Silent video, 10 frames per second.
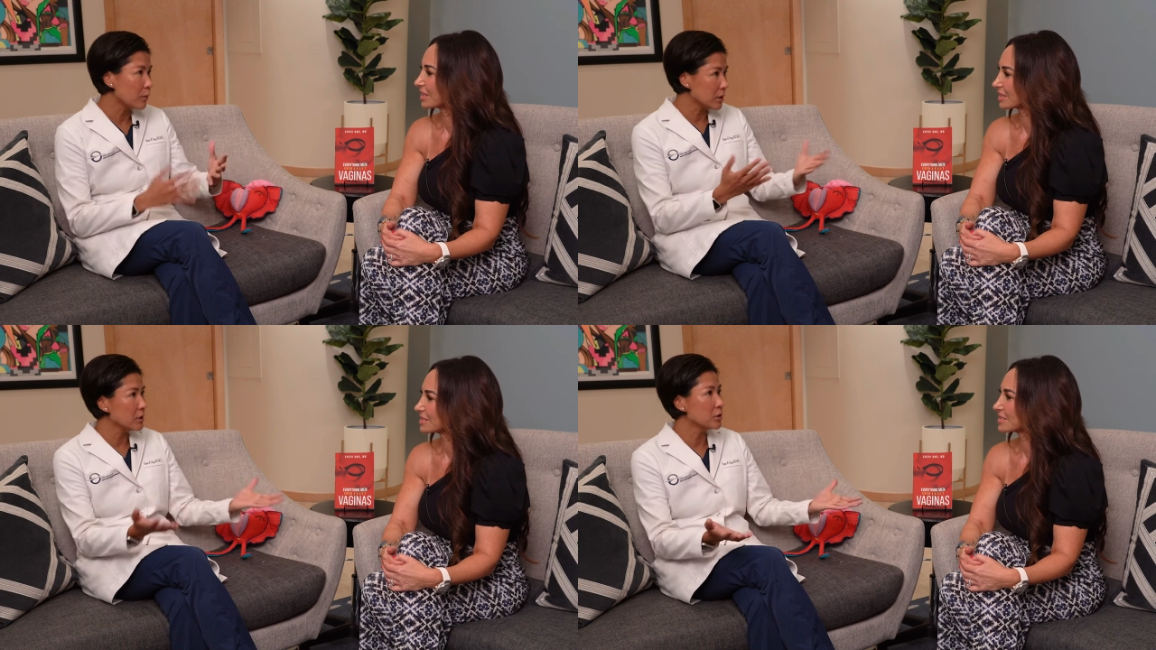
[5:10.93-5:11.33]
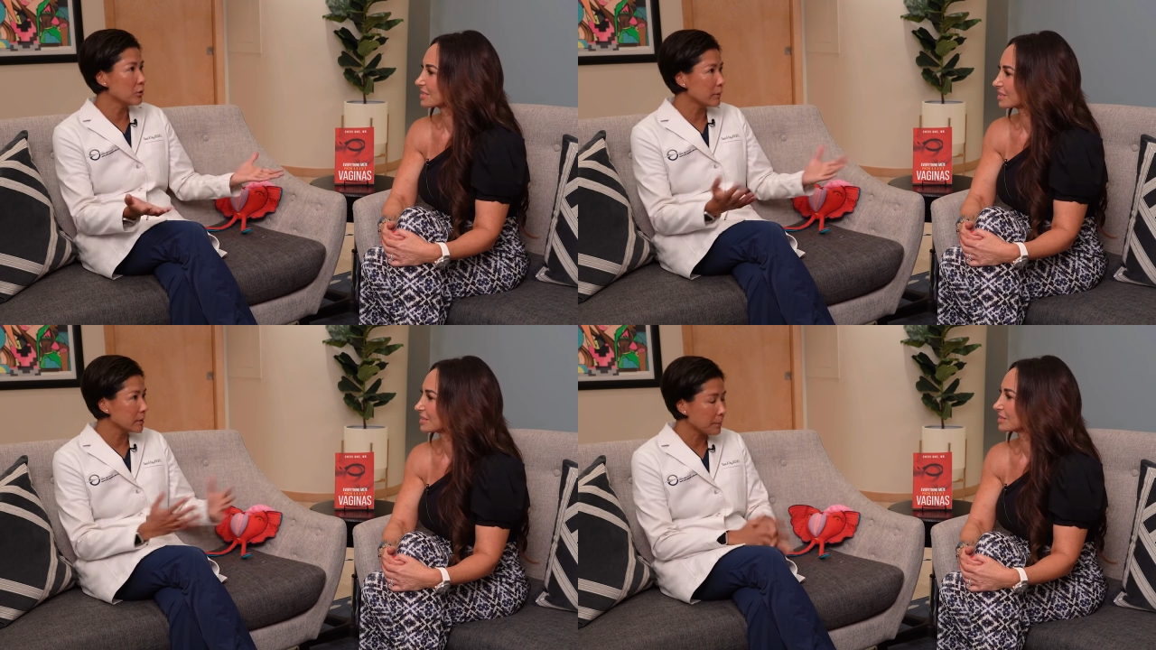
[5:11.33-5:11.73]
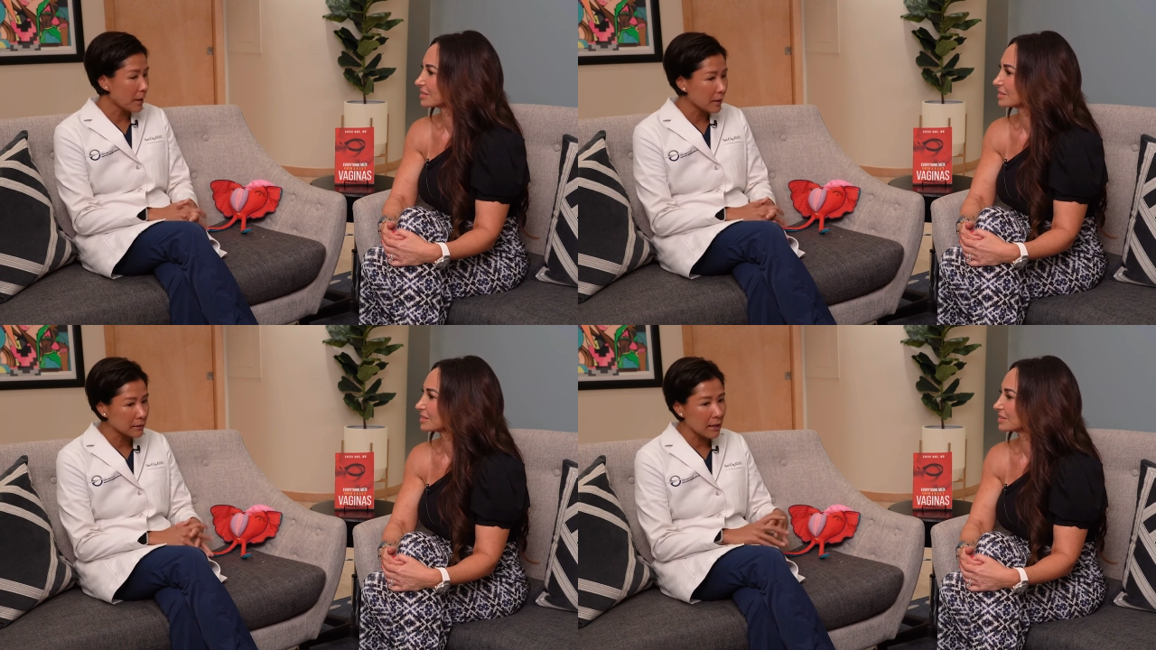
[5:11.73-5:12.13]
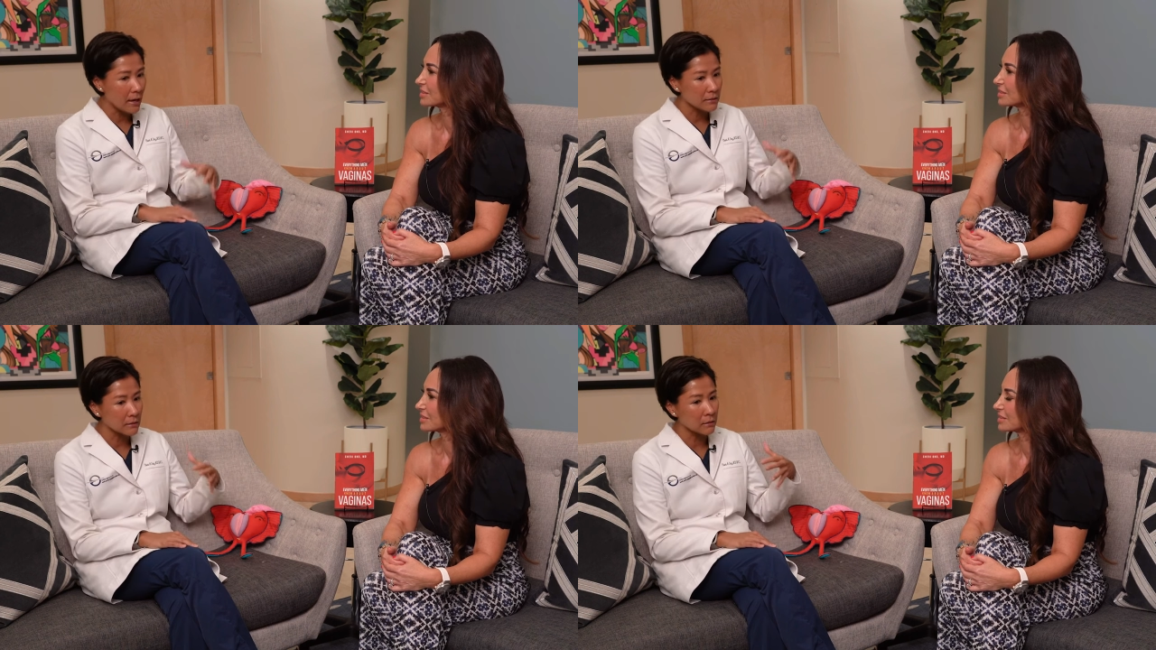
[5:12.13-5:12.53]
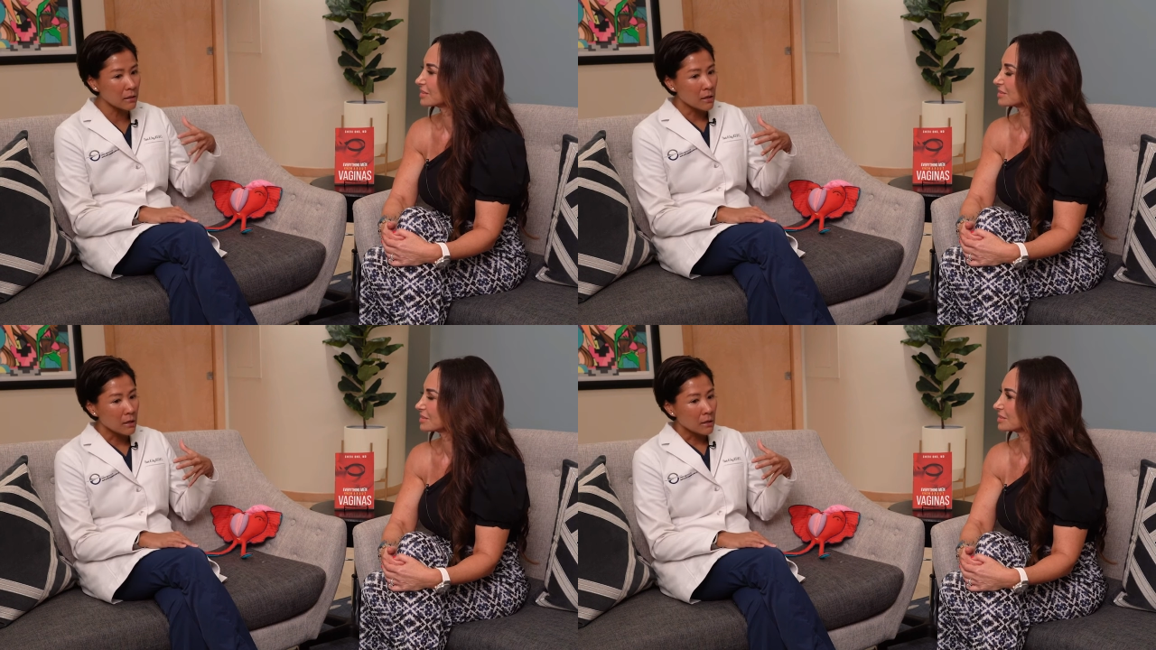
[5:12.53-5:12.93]
Speaker 1: what you're doing with the podcast and
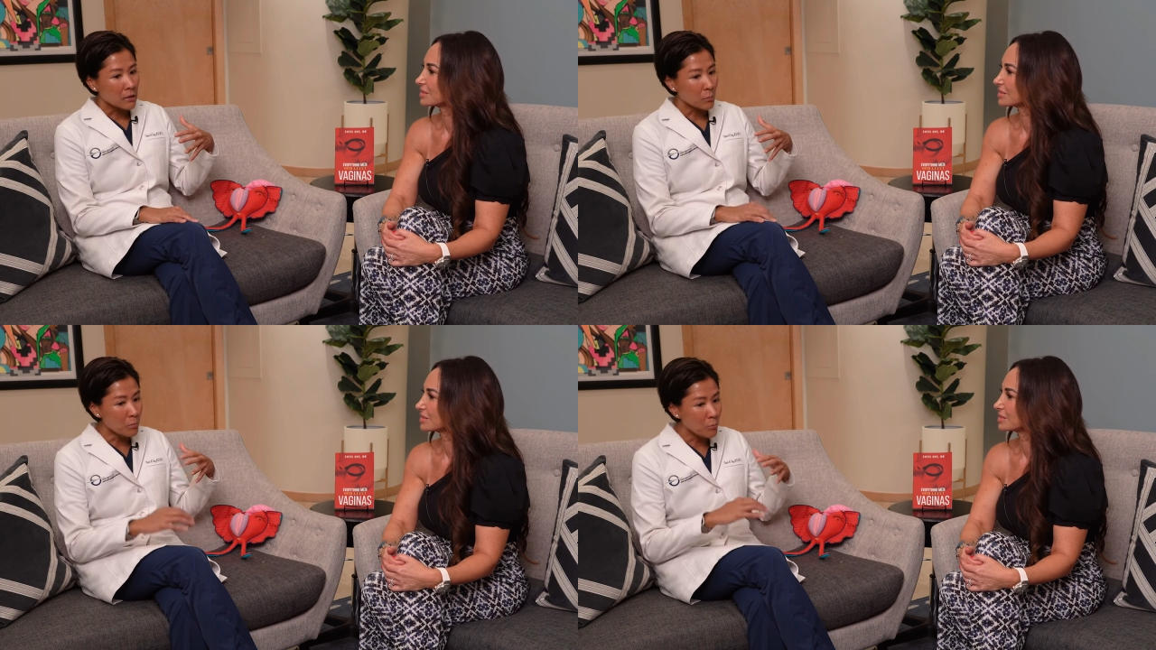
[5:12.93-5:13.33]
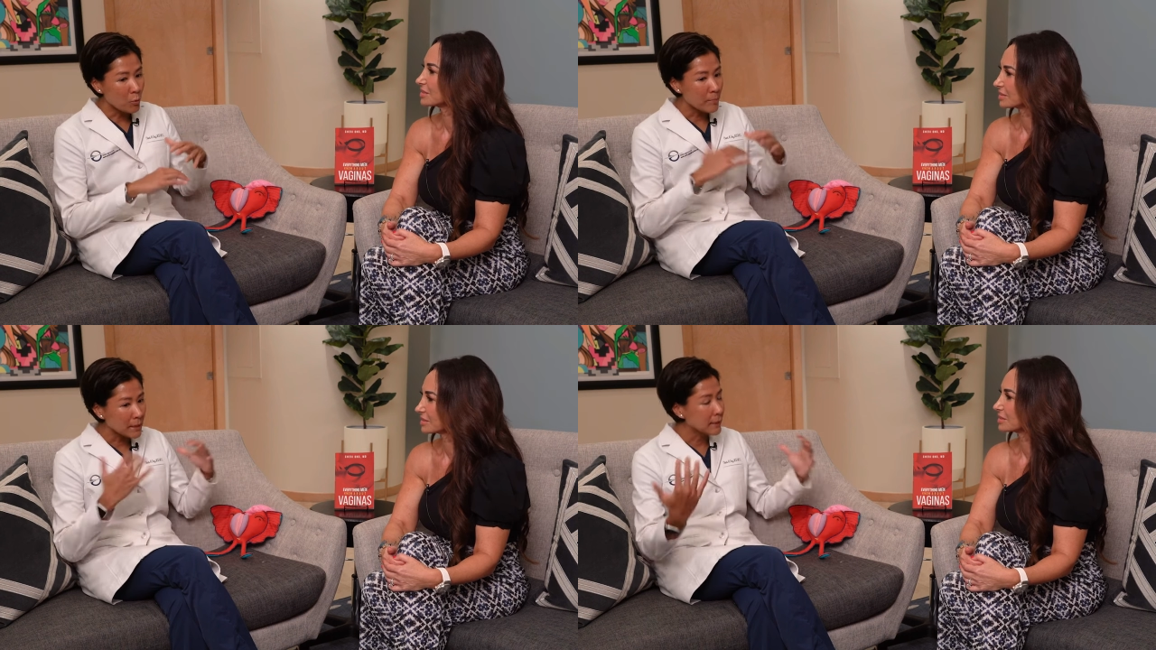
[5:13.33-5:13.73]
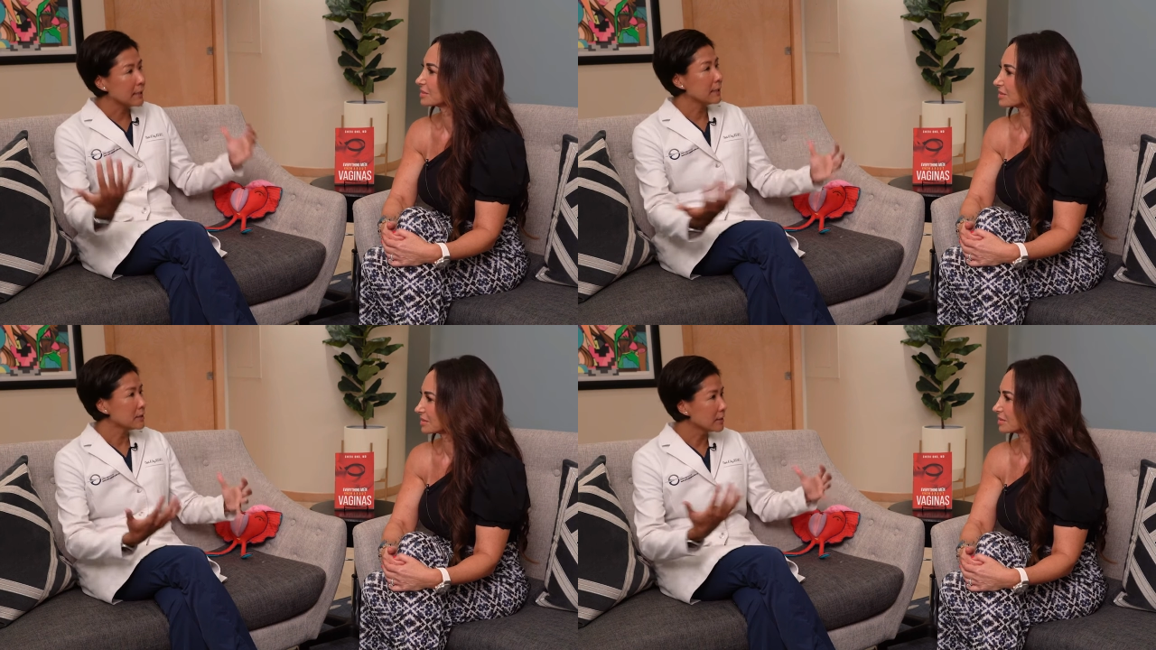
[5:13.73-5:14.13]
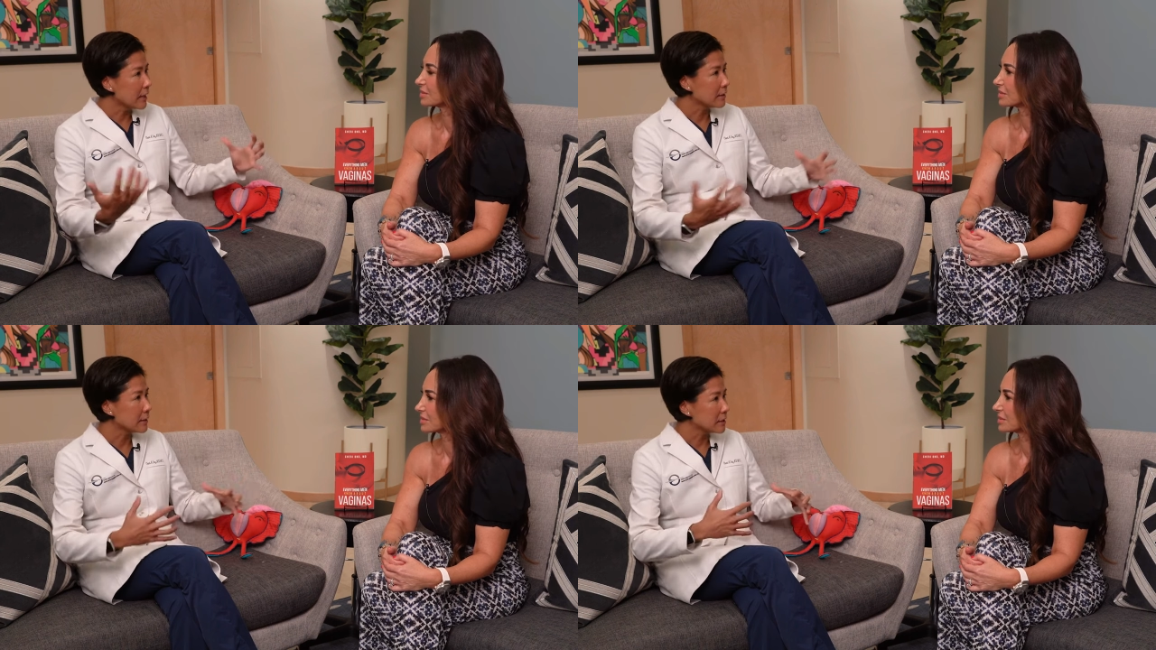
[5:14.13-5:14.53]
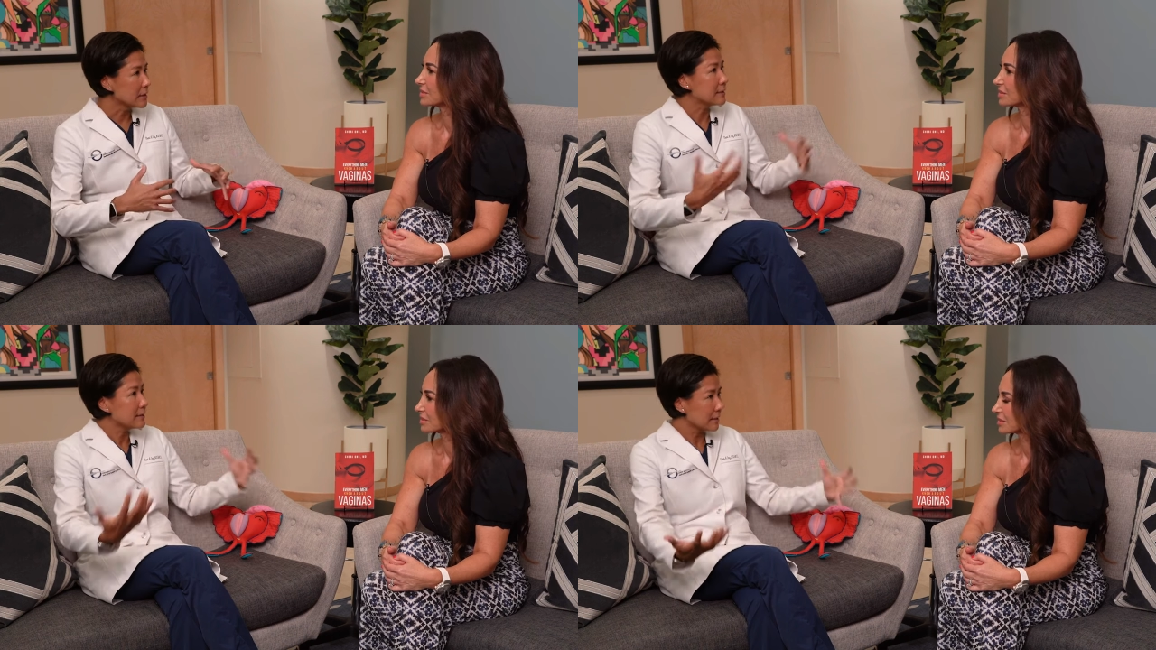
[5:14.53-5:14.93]
women getting together and
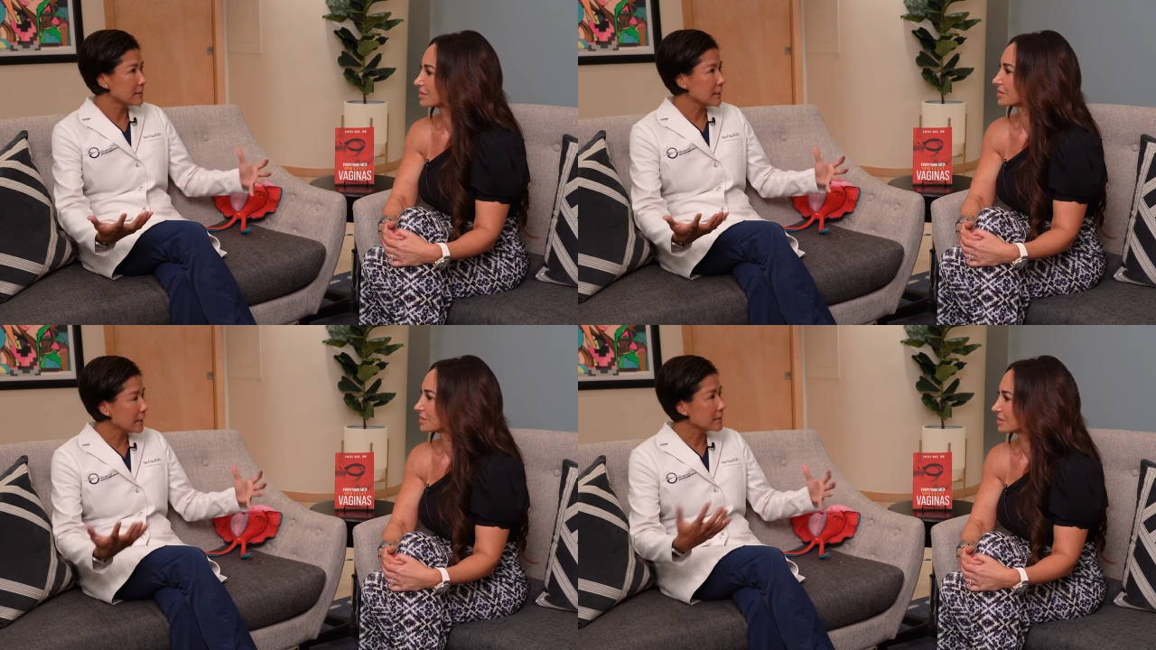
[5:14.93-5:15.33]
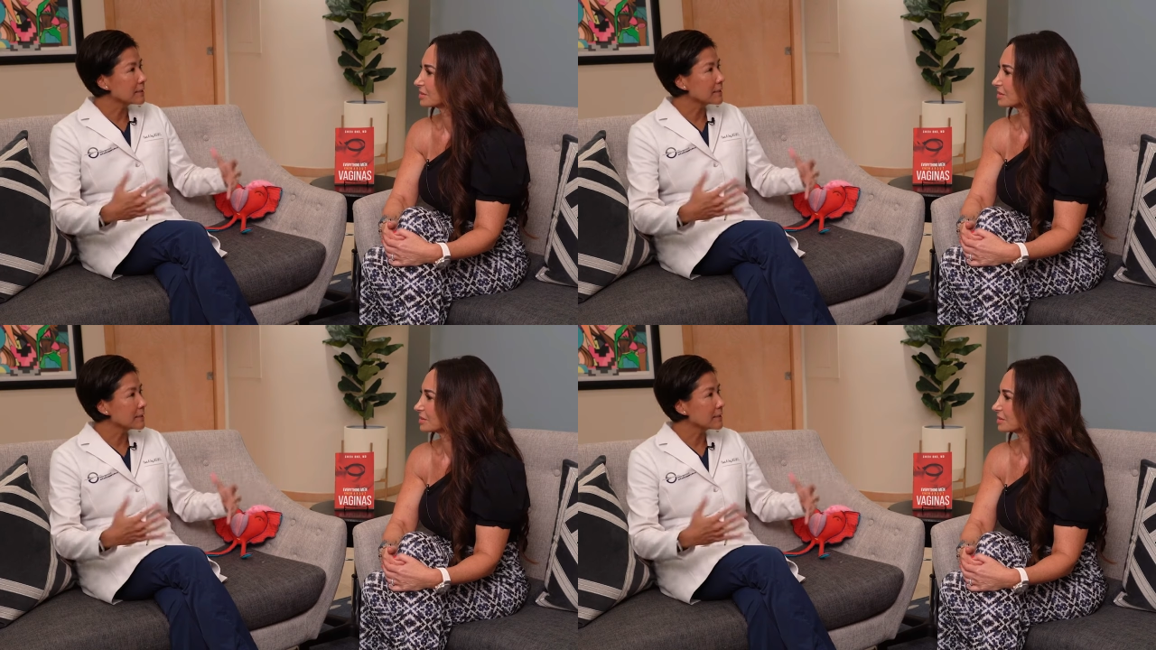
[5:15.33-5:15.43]
discussing it and